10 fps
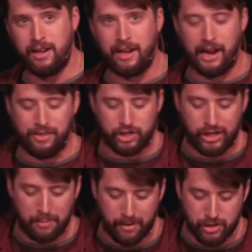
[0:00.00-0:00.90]
And the
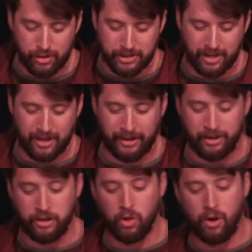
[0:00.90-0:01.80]
shepherds returned,
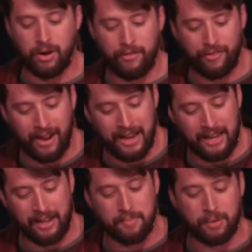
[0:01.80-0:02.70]

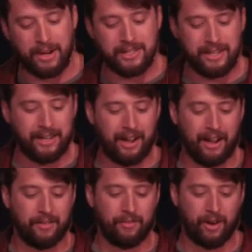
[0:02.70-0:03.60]
glorifying and praising
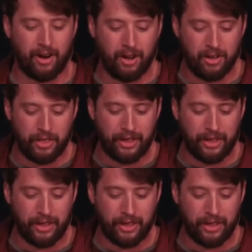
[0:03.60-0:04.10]
God for all that they